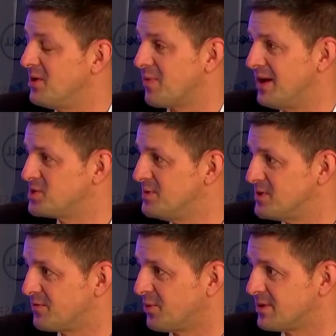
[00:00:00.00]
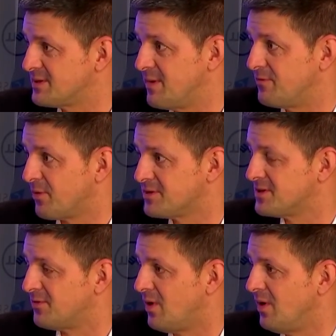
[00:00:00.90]
the arrangement, of course. I mean,
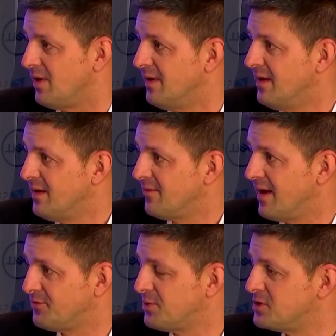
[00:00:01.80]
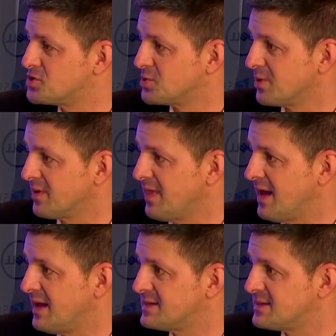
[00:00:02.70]
first of all, we have to ensure
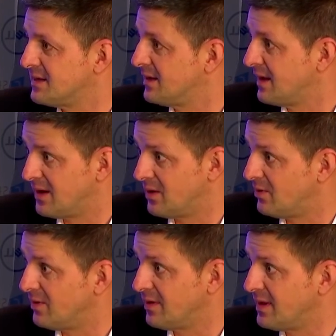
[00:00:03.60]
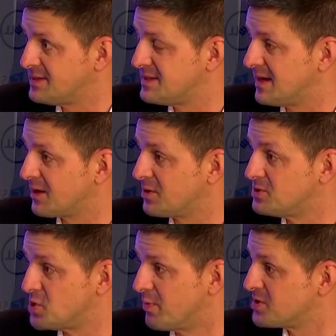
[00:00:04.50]
that, you know, is there
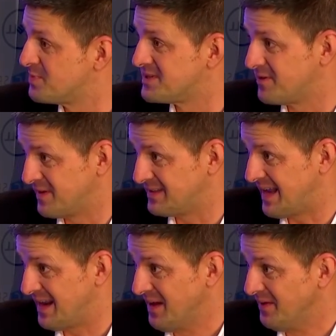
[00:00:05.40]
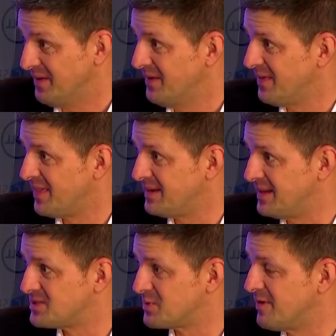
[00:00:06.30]
consumer-specific data that
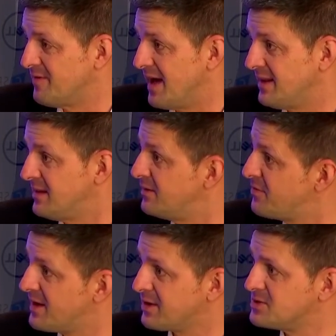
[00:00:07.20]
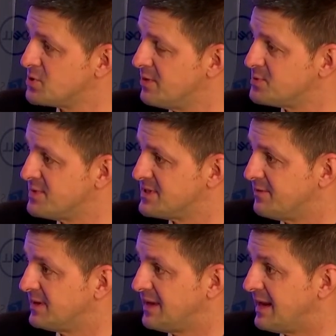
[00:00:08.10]
needs to be vetted, and if they're
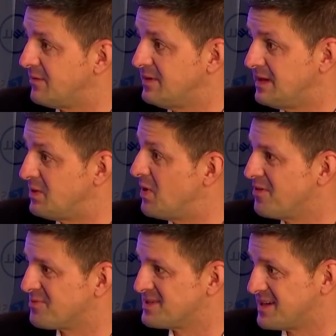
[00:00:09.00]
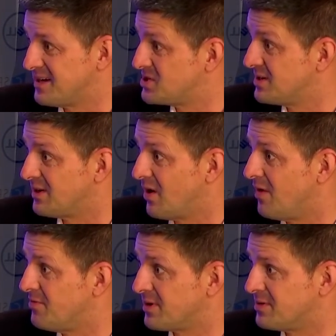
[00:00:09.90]
consumer-specific data, we need the authorization
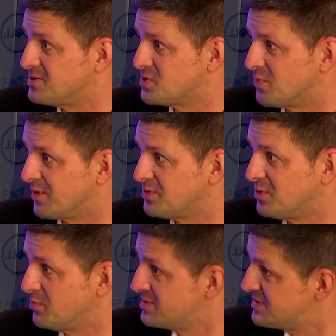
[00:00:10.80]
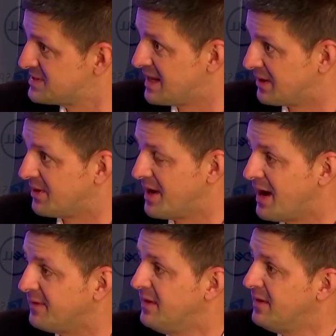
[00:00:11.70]
of the consumer to use this data or
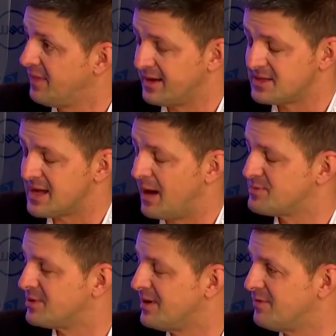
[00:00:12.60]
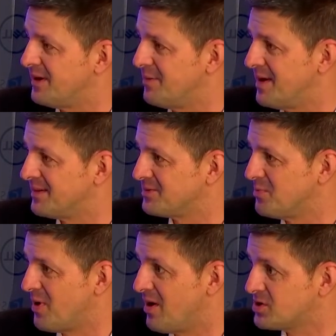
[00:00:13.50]
not. That is absolutely fundamental
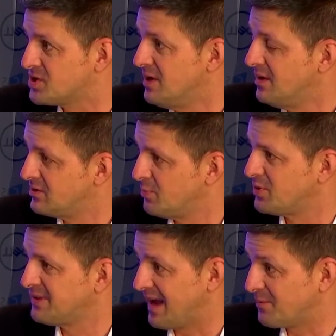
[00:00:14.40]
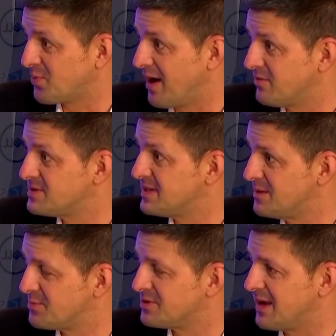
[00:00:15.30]
to Bosch, to protect
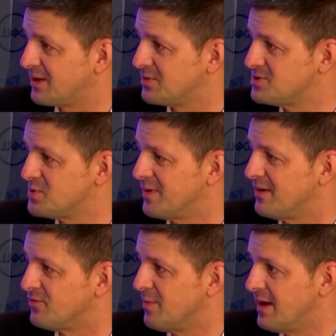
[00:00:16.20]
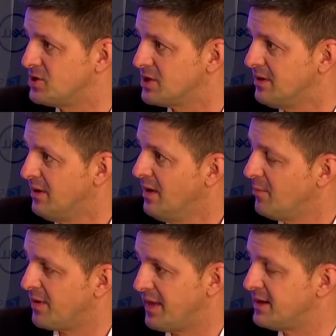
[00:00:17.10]
privacy and protect consumer information.
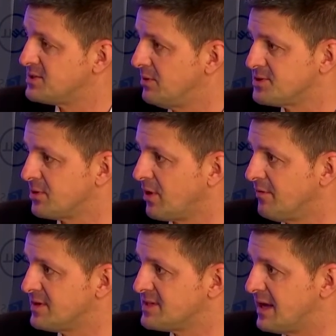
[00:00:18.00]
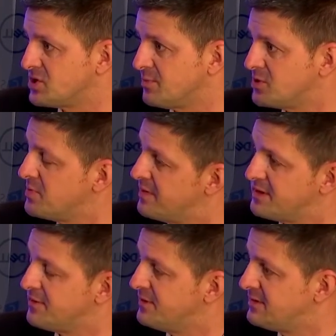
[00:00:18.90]
But then it's also a conversation between
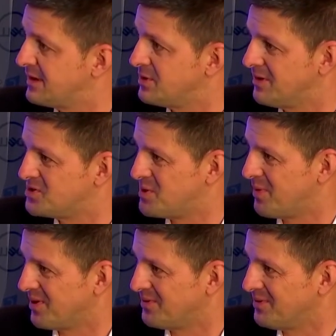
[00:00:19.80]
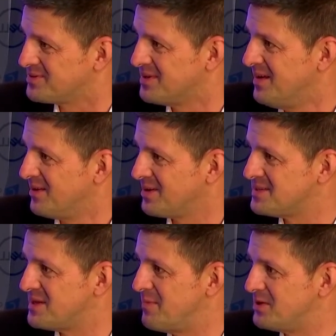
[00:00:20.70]
the different technology partners.
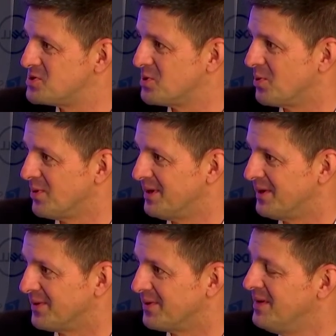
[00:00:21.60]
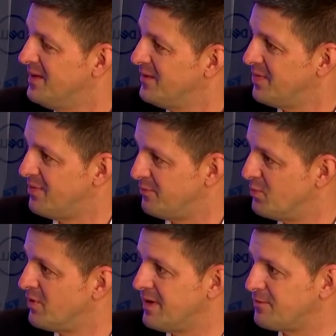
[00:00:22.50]
Because as I mentioned earlier,
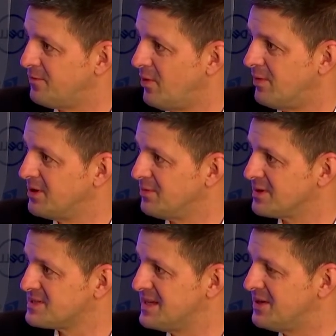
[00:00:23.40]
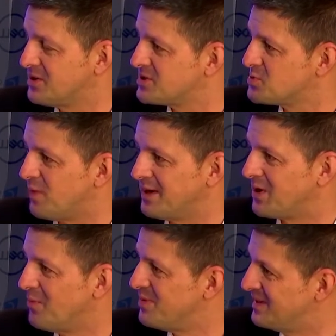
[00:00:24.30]
moving forward, you will see not just
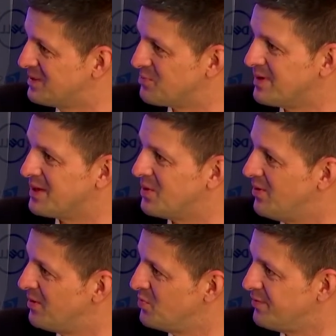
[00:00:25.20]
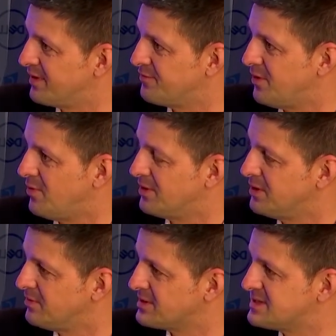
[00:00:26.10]
one company doing it all, and moving
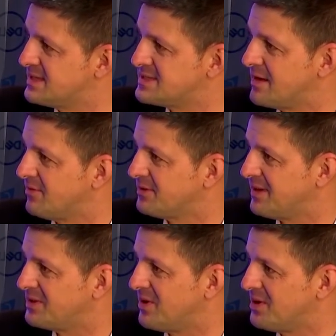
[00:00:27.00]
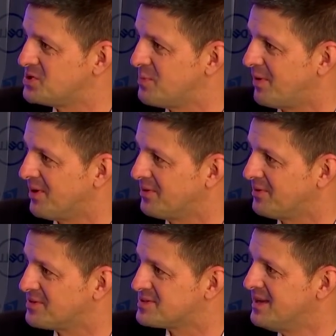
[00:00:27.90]
forward, you will see several technology
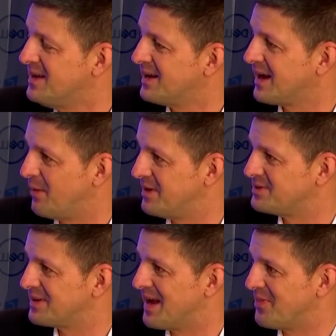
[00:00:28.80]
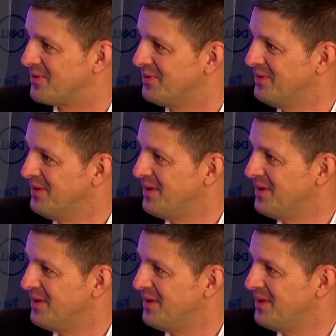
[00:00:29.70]
partners coming together